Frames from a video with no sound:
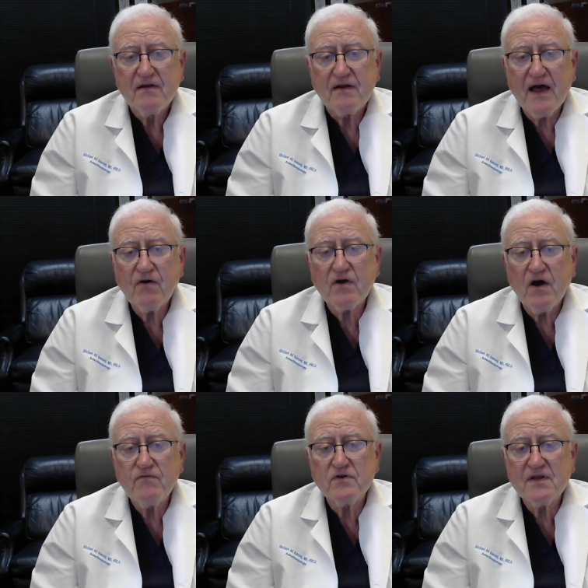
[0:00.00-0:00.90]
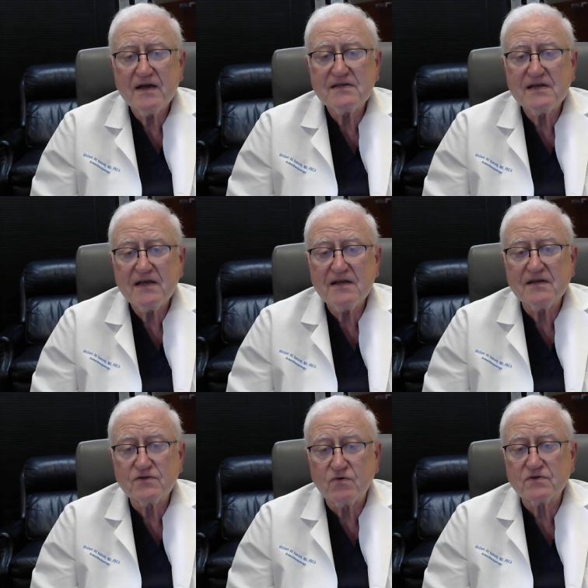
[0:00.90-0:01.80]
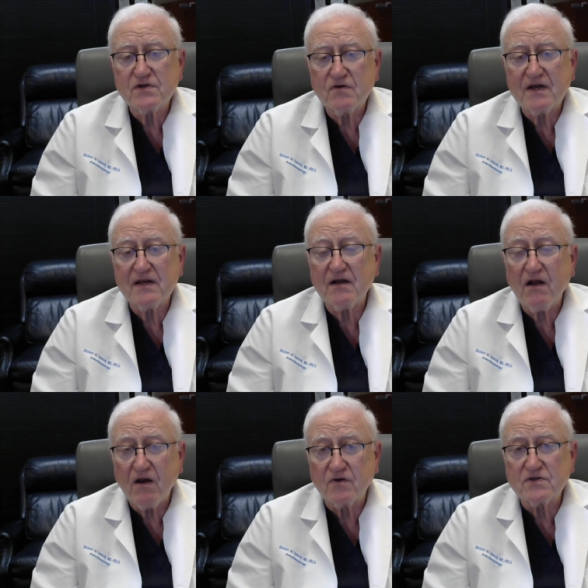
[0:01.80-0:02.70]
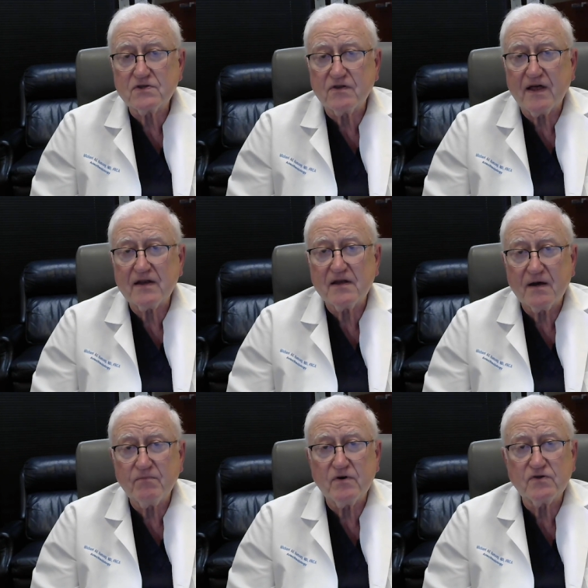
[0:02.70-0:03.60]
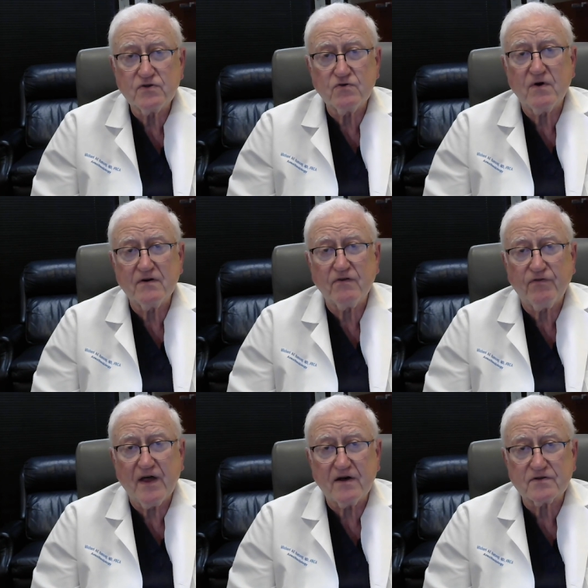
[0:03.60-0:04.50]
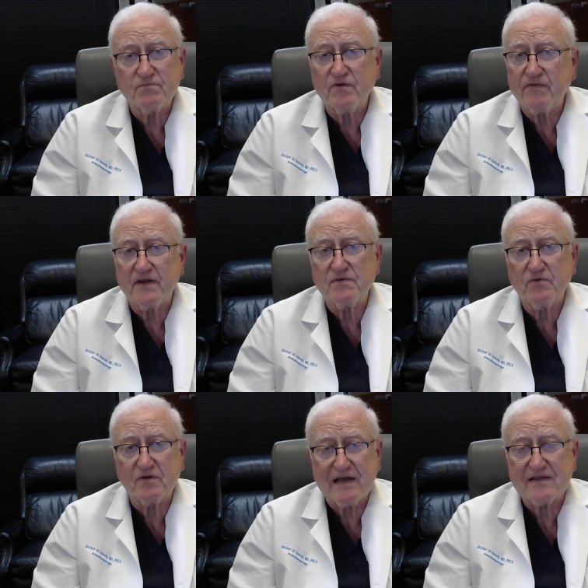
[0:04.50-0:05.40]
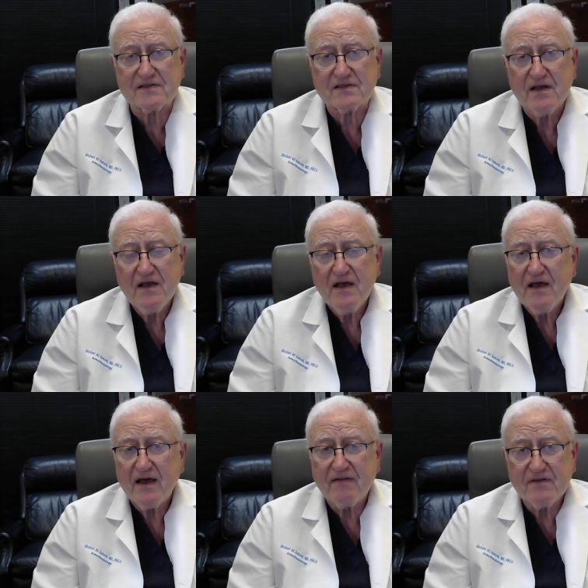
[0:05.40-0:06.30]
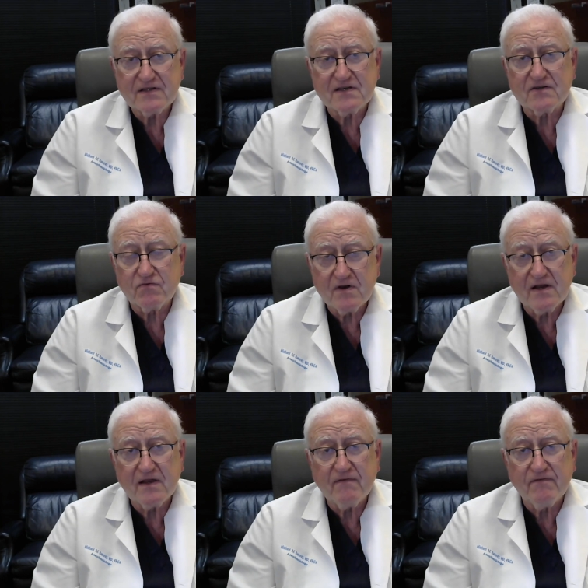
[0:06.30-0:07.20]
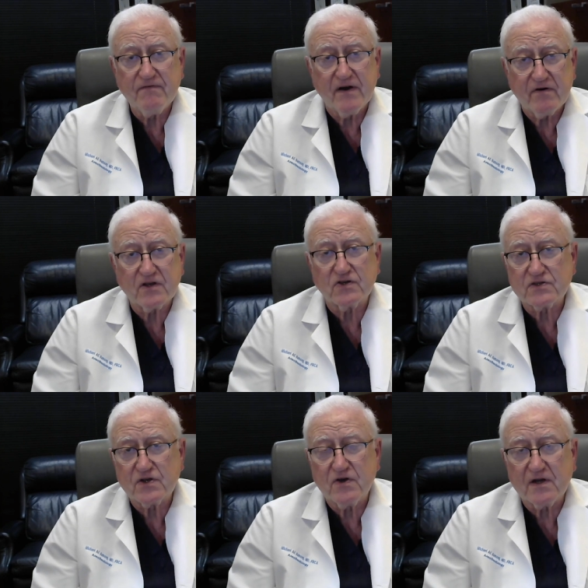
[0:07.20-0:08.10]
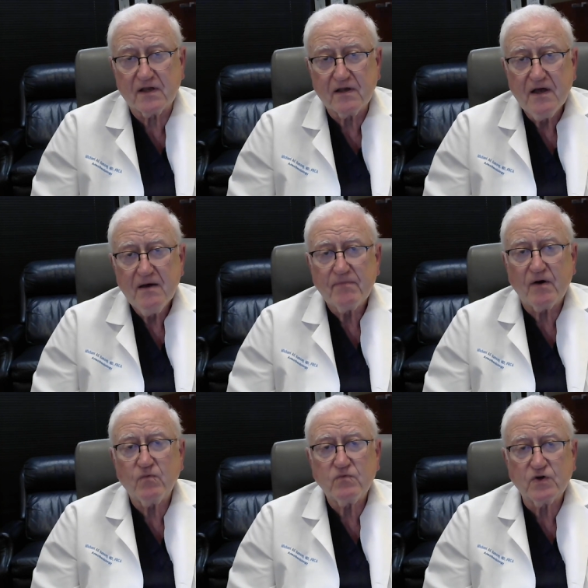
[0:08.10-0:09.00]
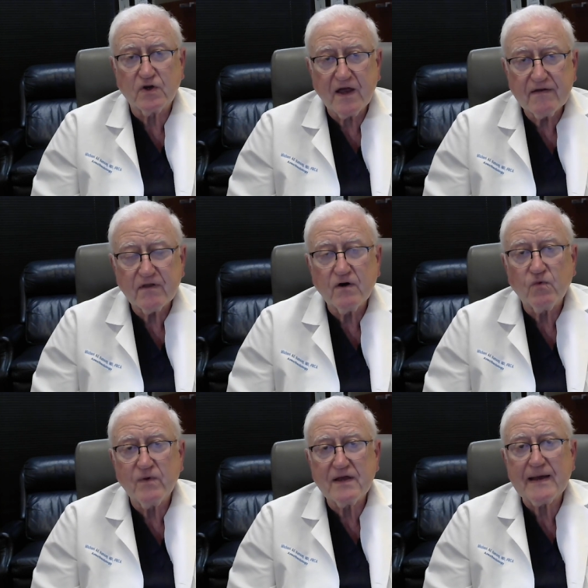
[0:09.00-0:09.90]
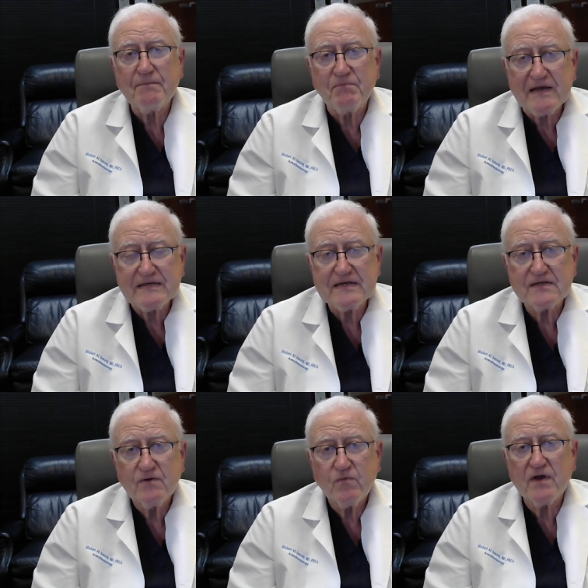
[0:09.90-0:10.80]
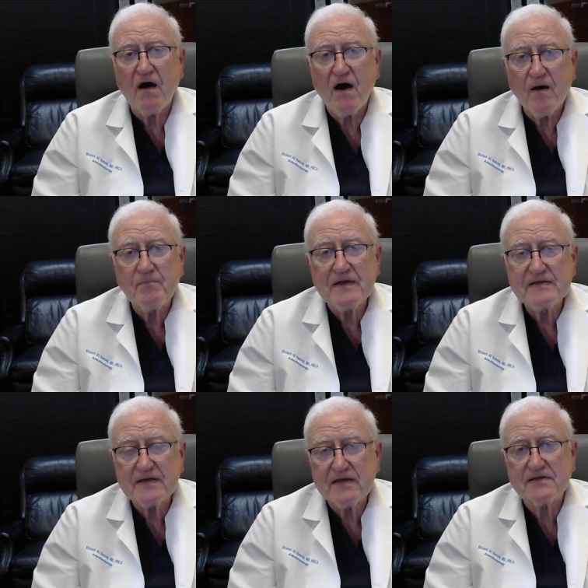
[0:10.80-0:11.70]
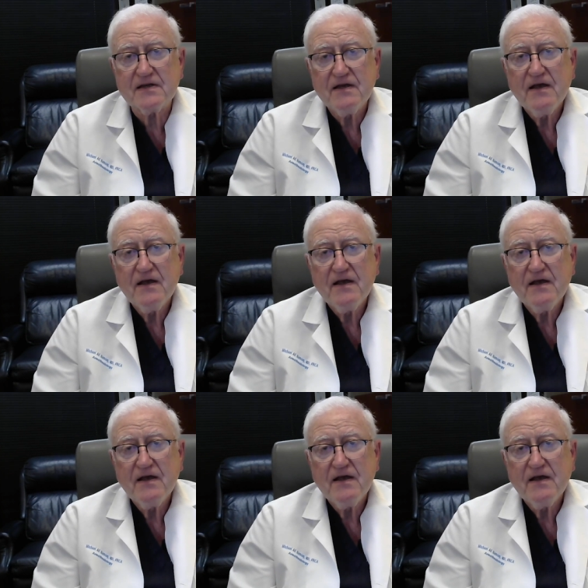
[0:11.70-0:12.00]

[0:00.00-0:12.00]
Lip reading: Now COVID-19 is also getting close to that number of 200,000 preventable deaths. And this is really very concerning. But together we can beat it, we are beating it,